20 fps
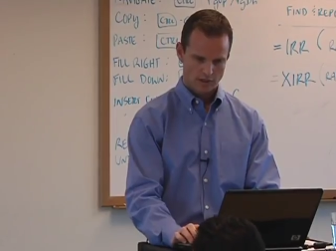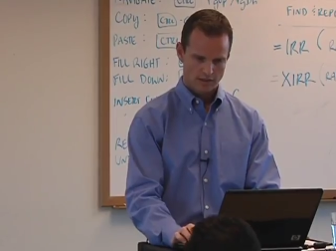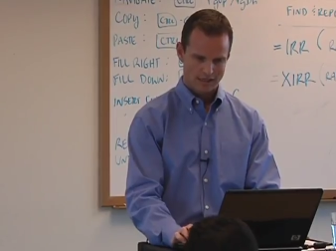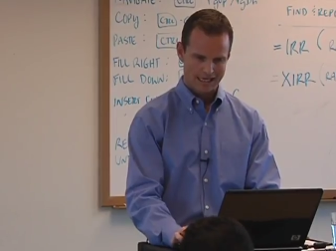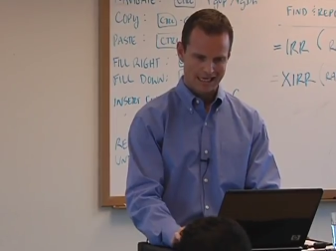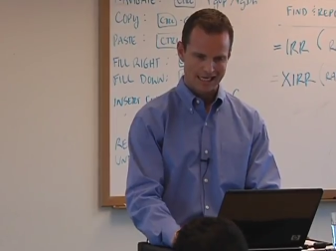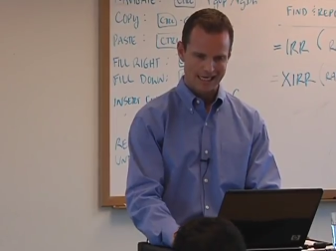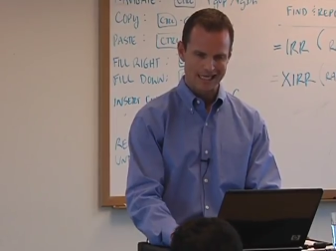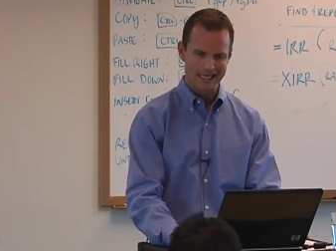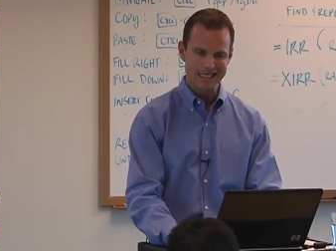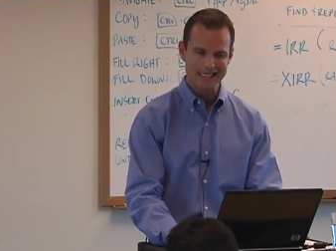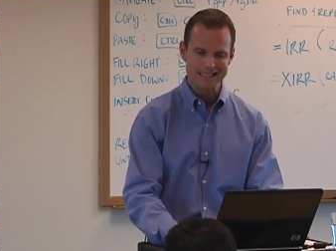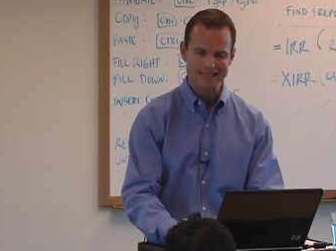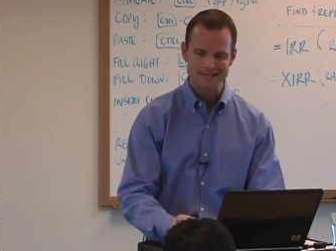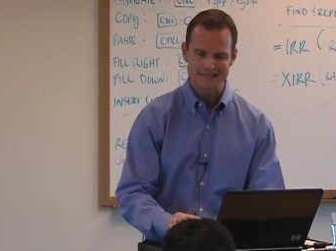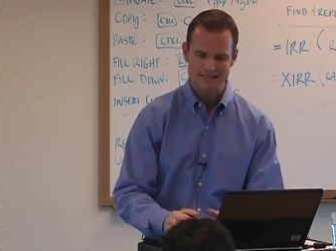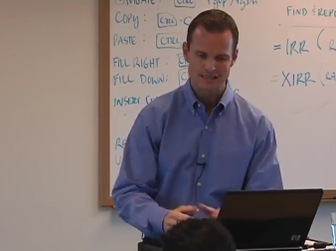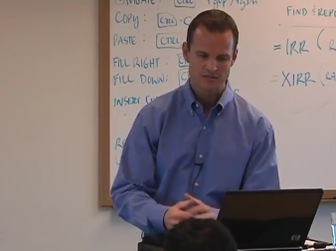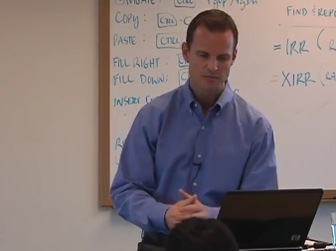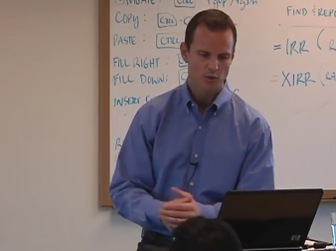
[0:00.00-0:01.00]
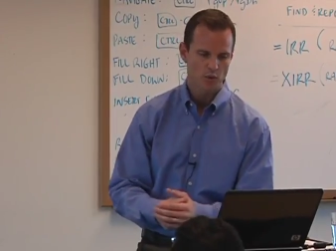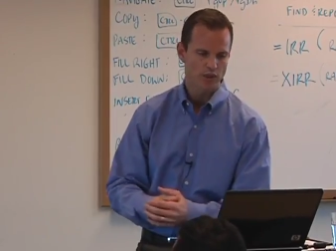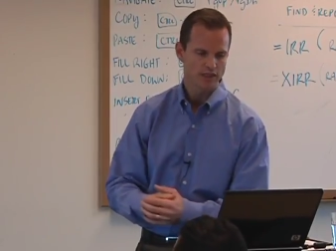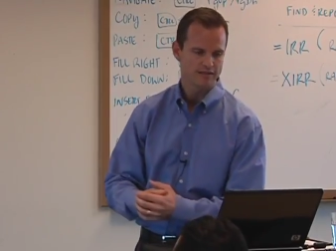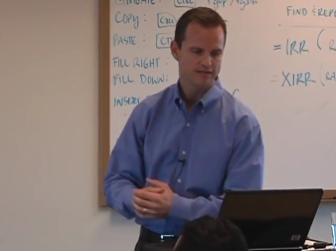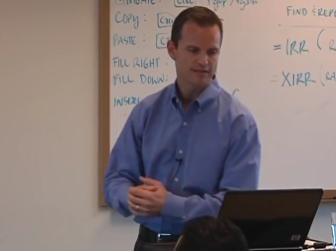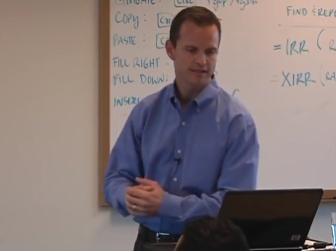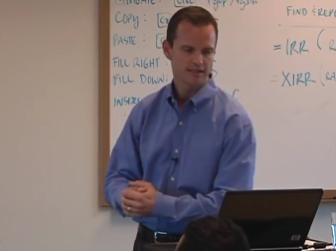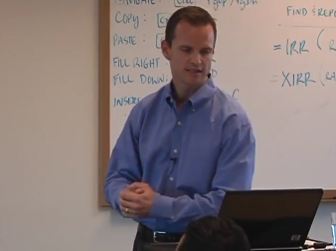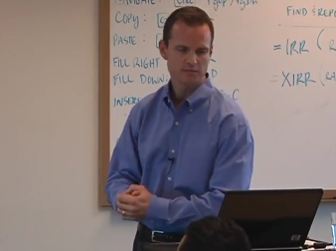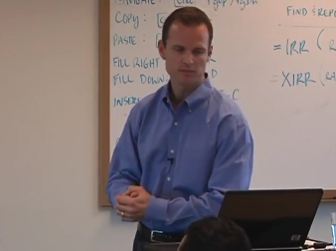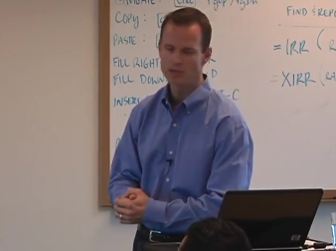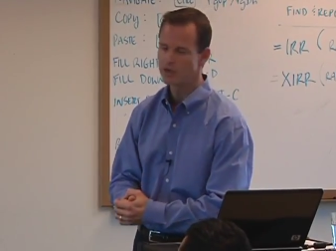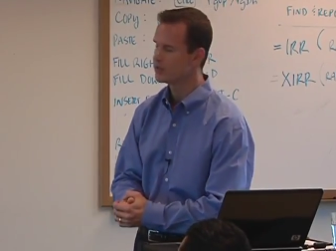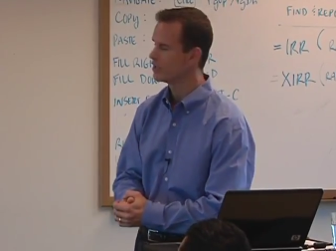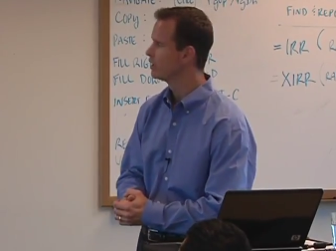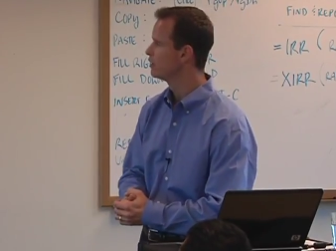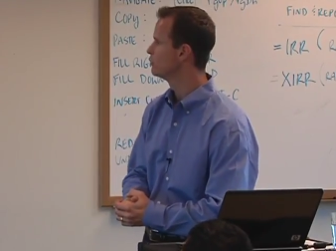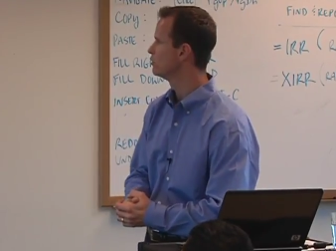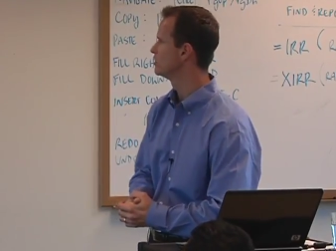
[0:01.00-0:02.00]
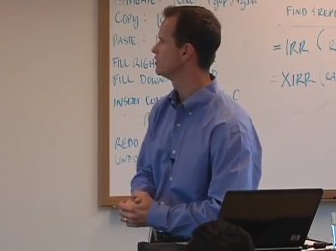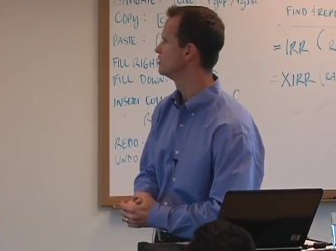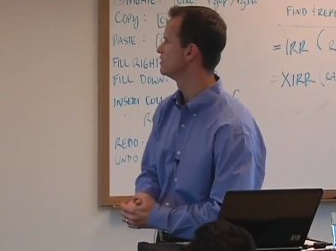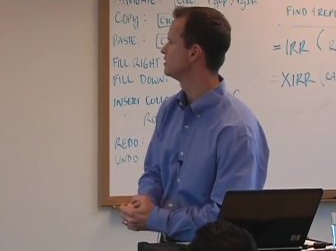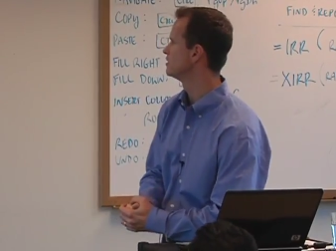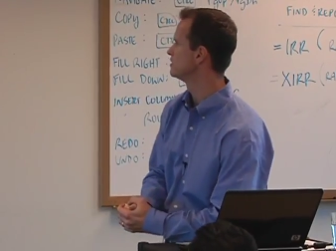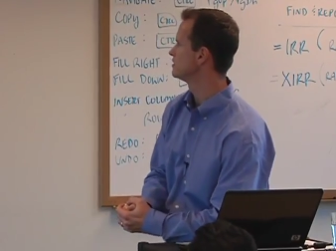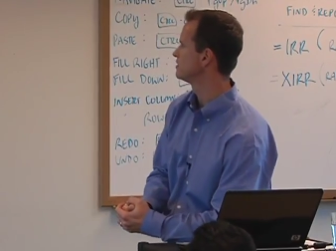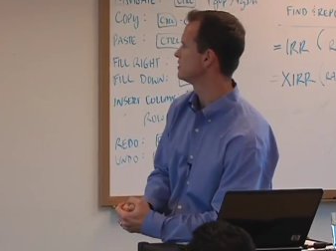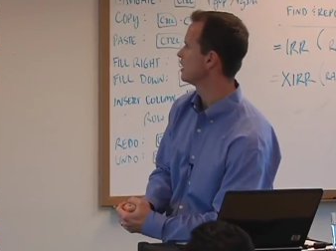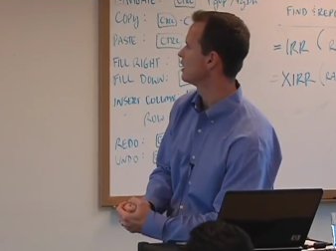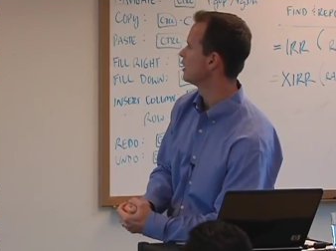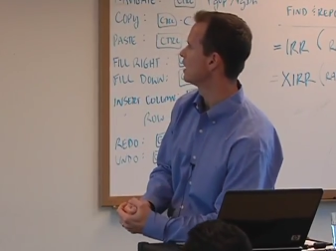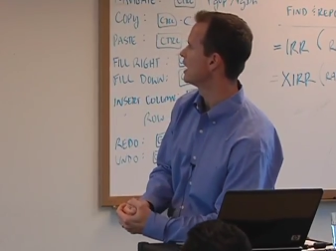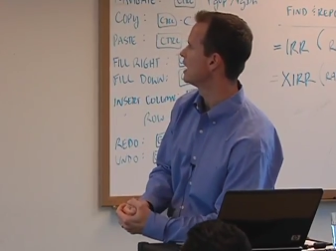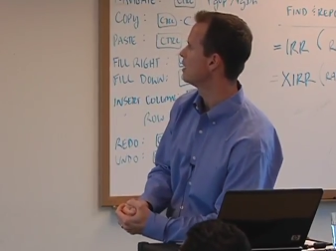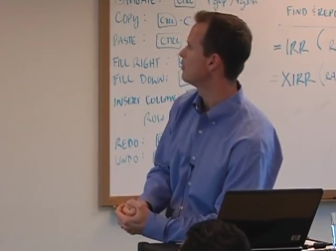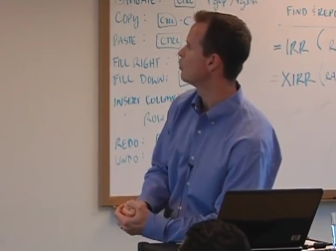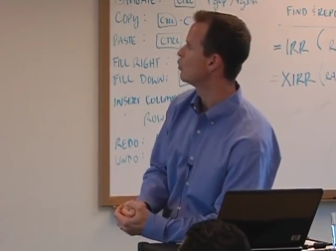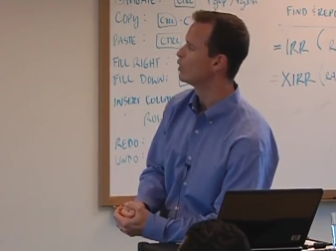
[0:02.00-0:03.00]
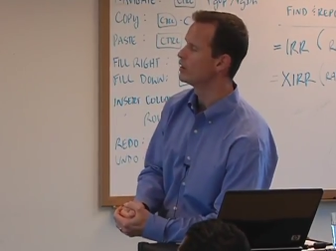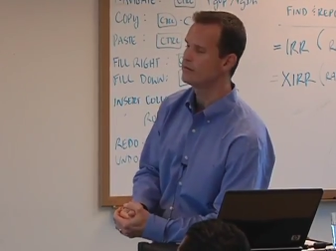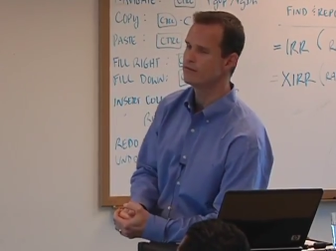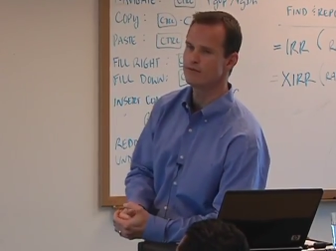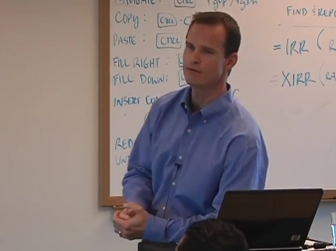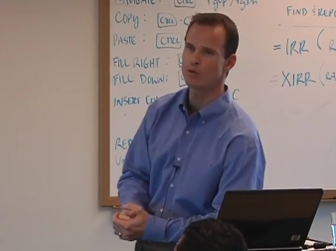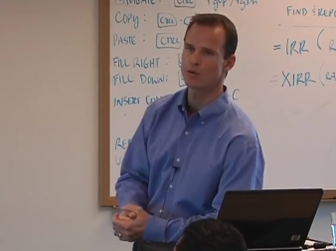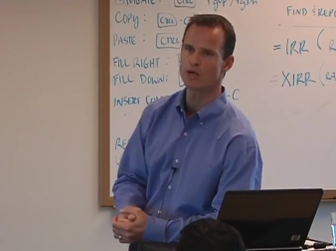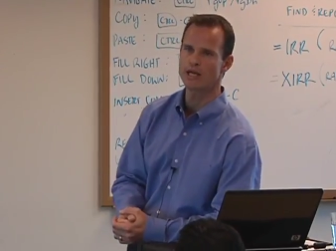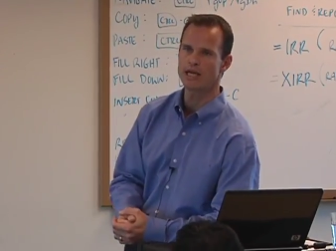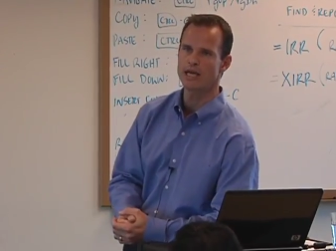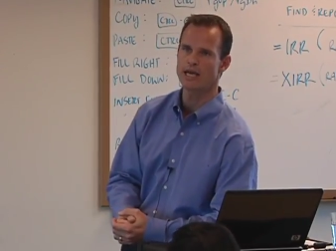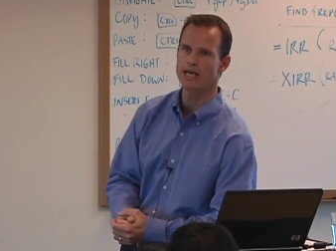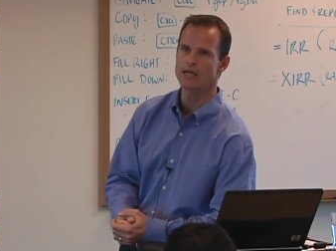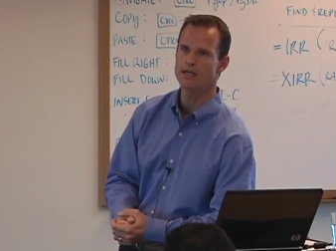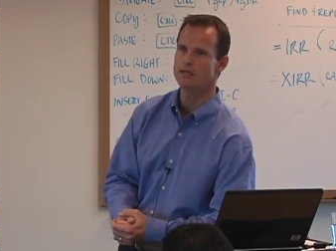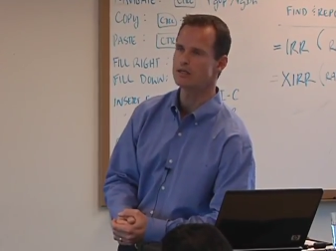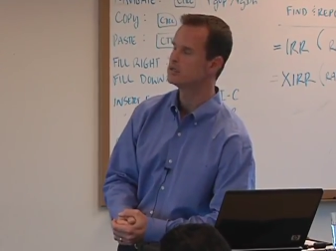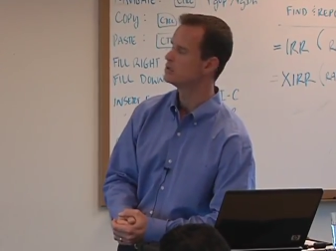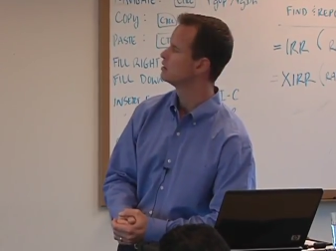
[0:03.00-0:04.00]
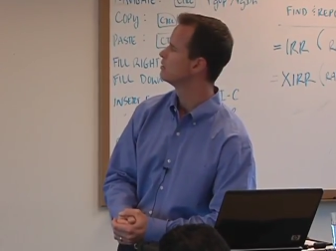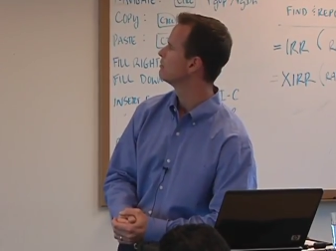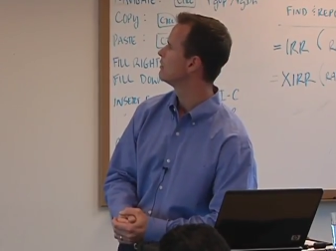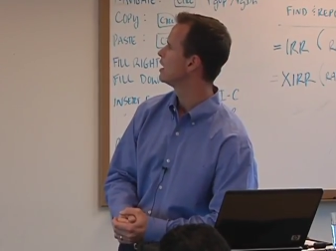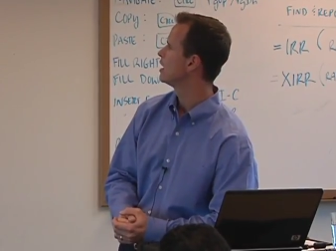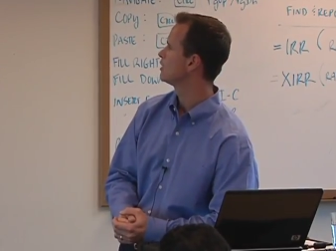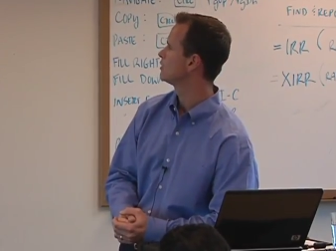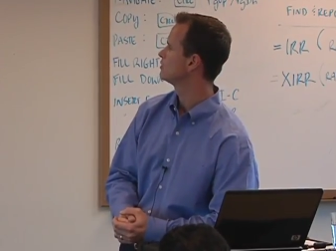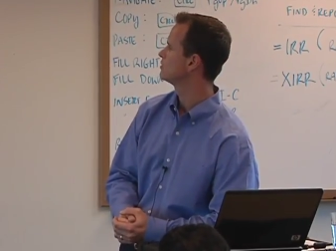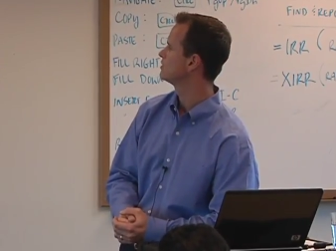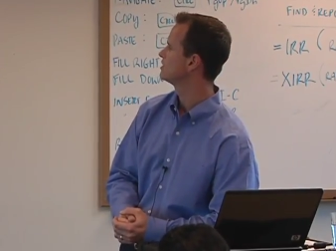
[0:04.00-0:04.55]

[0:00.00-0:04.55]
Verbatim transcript: that 96.6 million, which is in cell M148 in the model